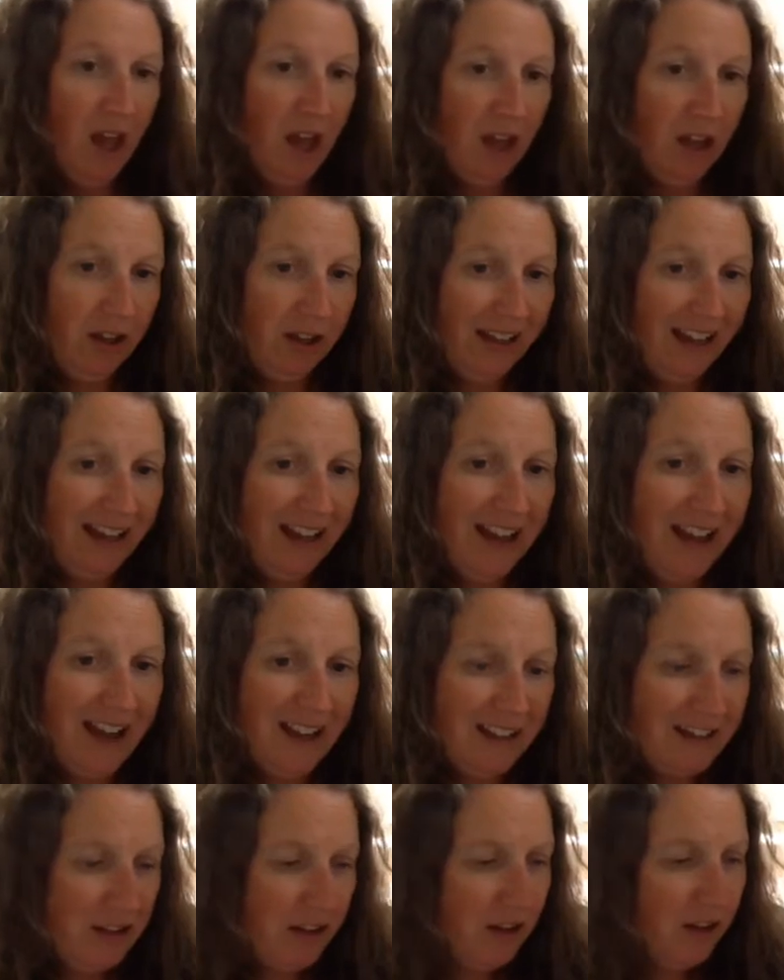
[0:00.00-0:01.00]
Okay, I
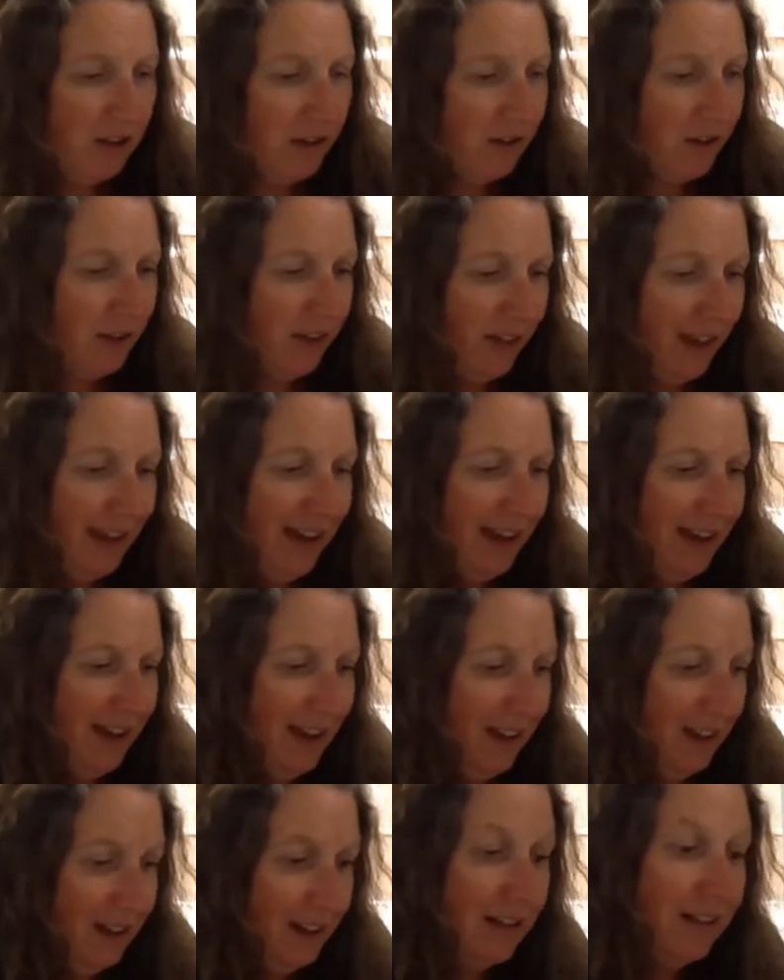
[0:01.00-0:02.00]
know that there
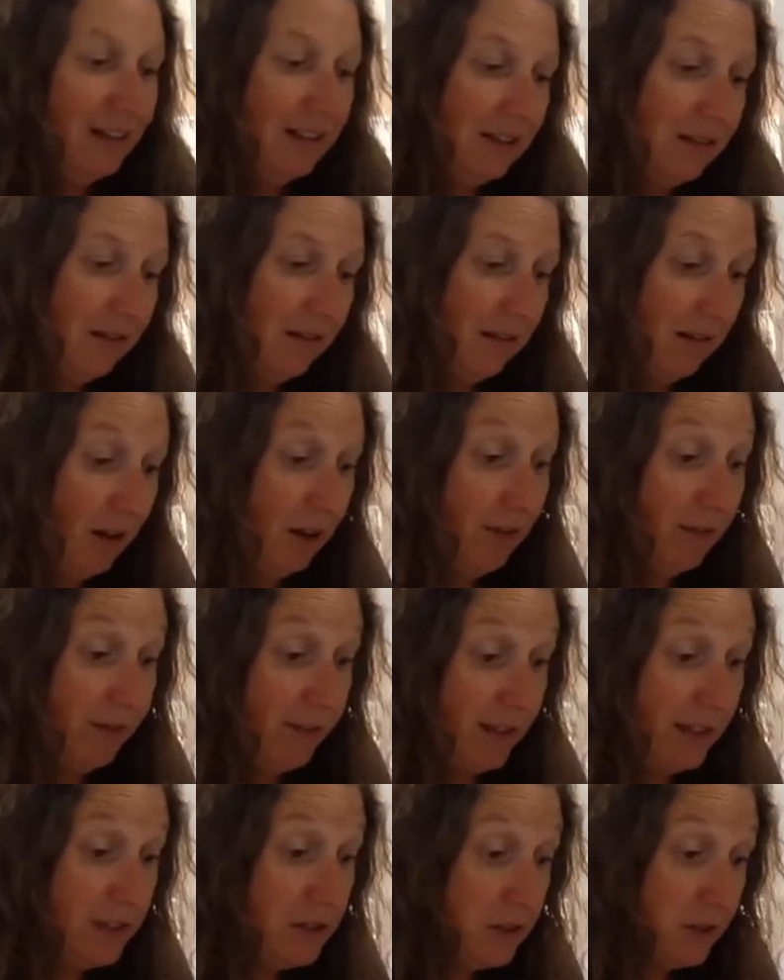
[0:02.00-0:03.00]
are
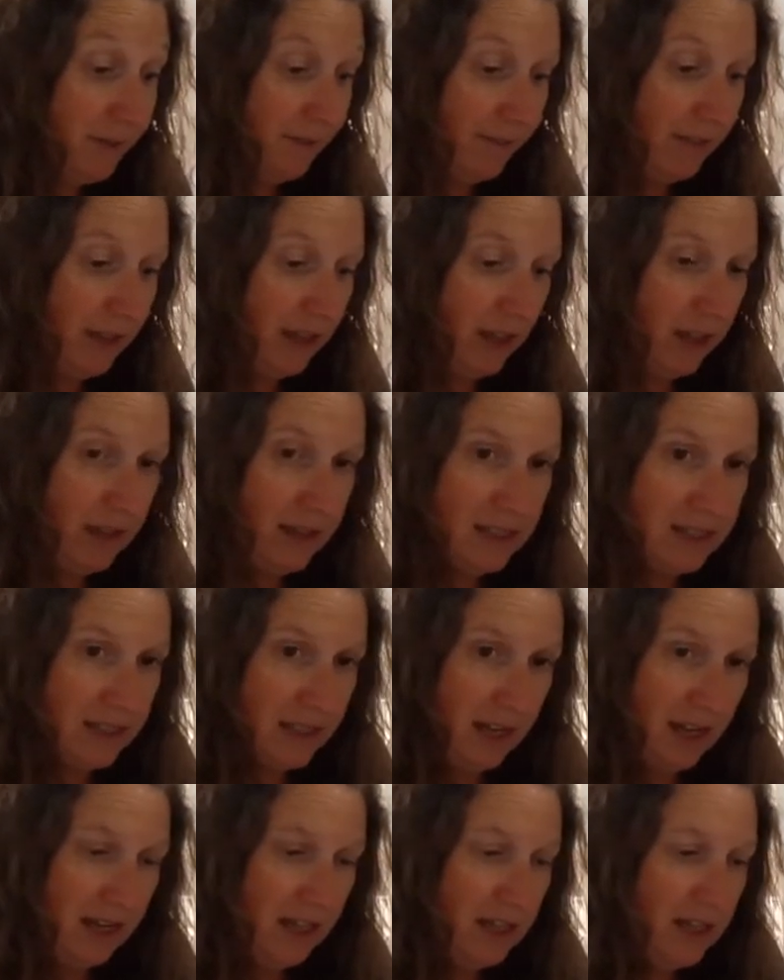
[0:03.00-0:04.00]
fish in the
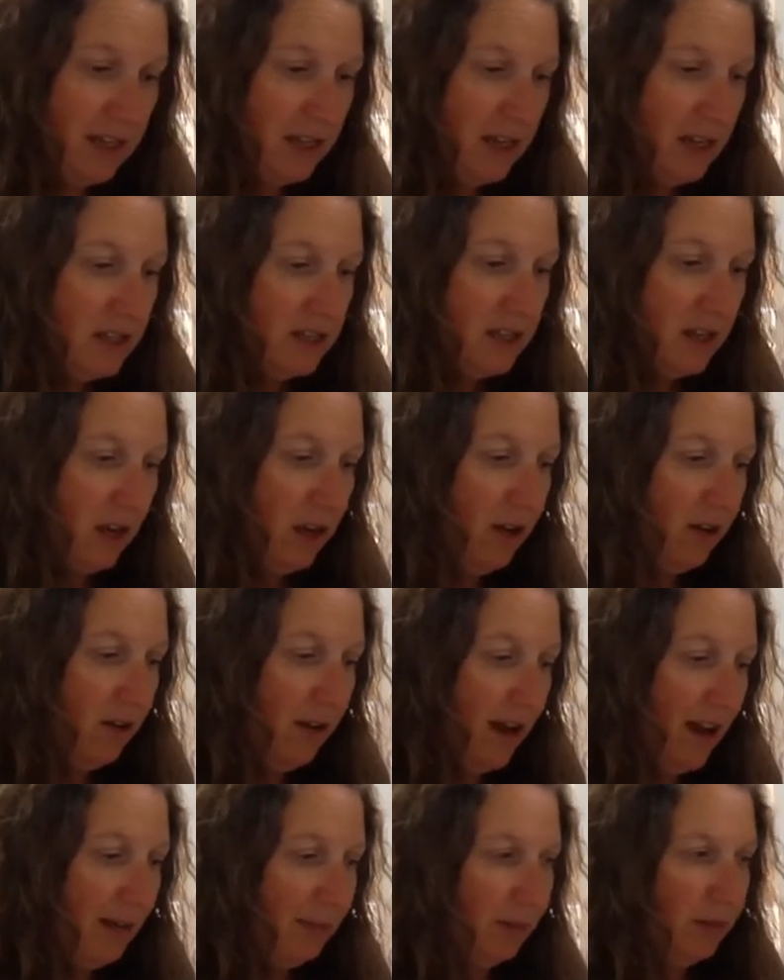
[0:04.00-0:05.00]
sea, so
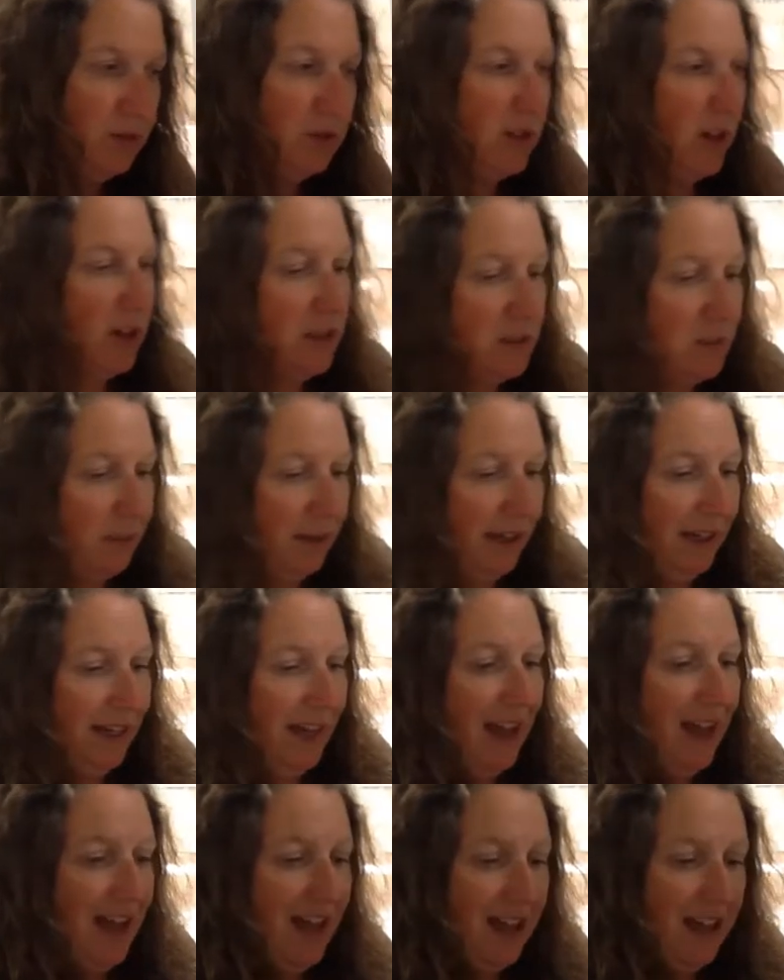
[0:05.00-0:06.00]
I'm just going to pick
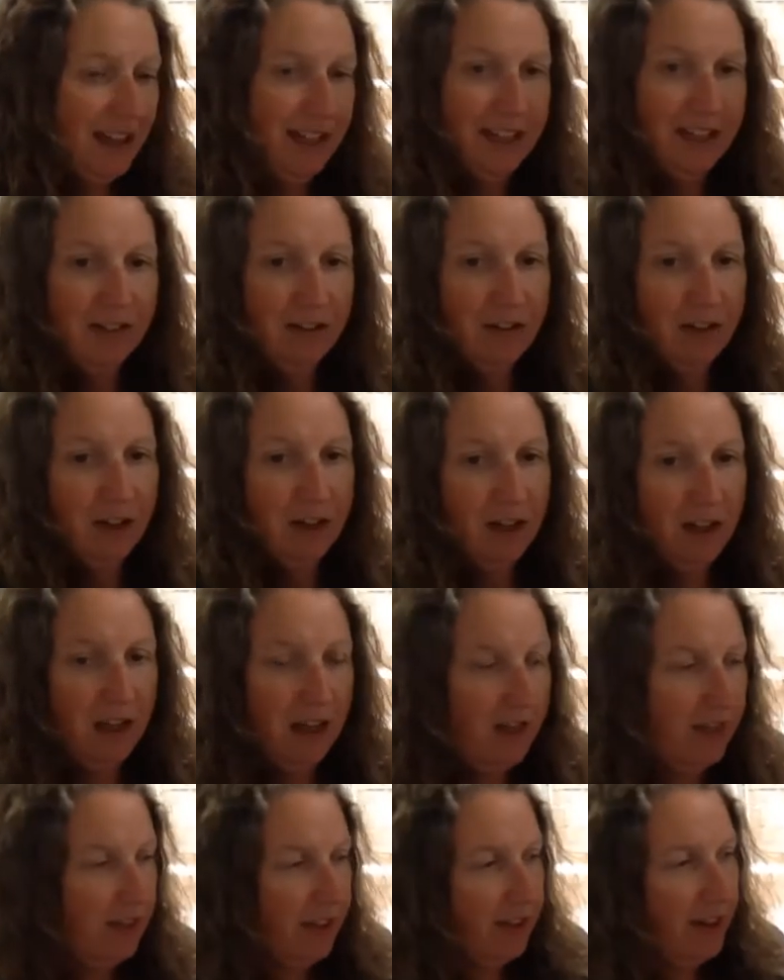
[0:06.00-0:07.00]
any colour
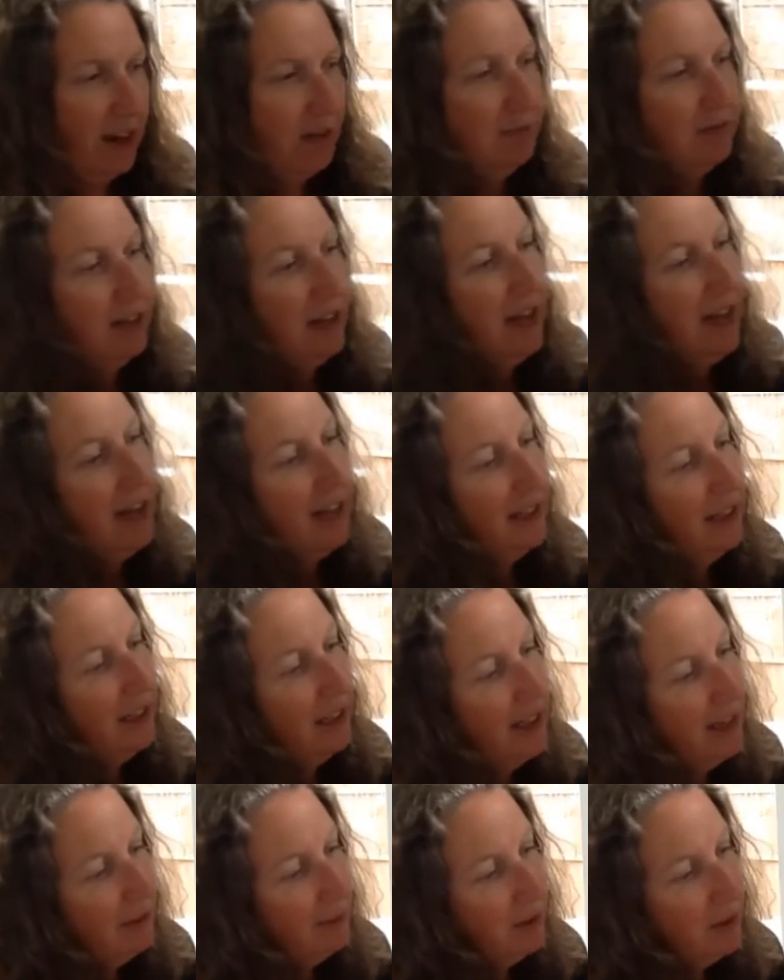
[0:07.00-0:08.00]
that I would like, and
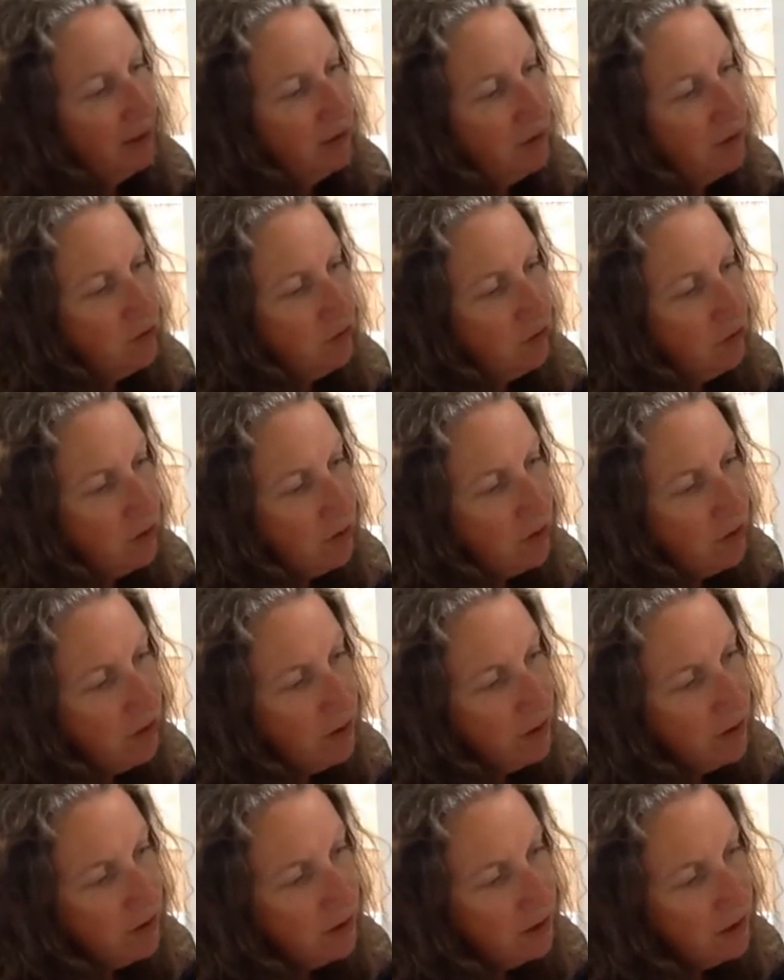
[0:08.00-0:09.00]
I'm going to draw
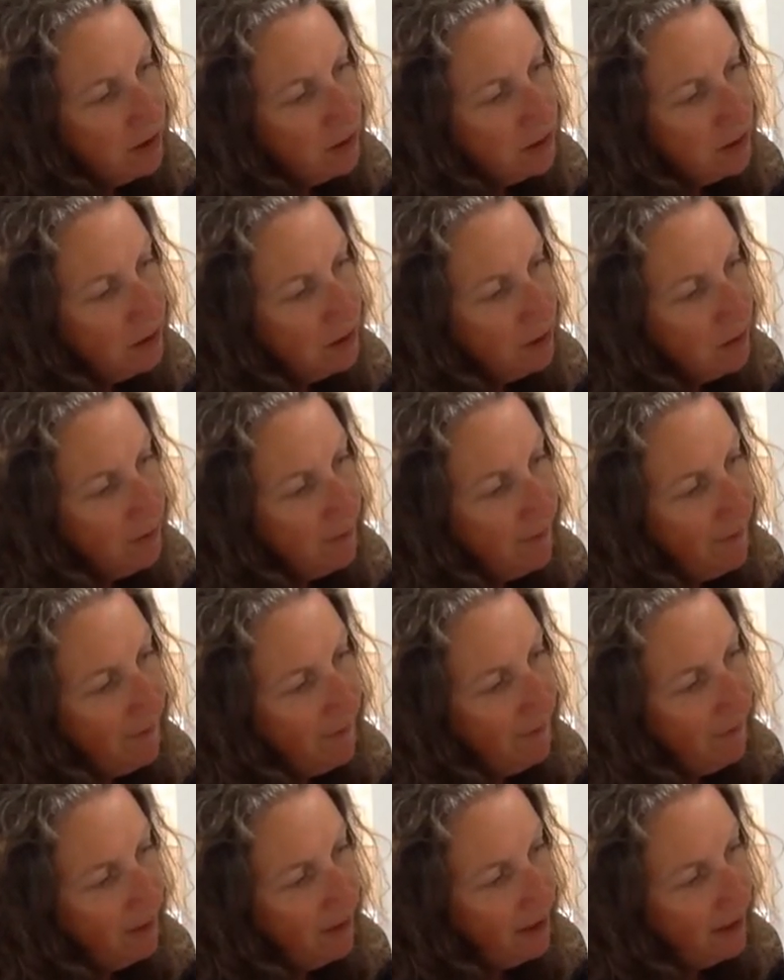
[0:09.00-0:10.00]
some
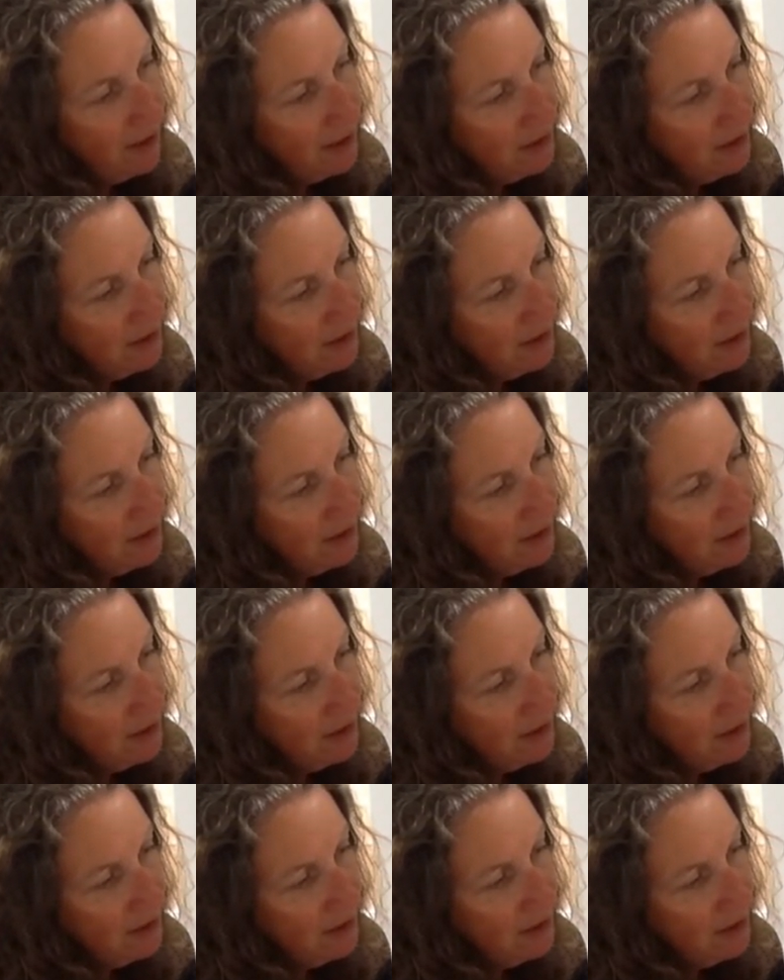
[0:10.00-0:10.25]
fish.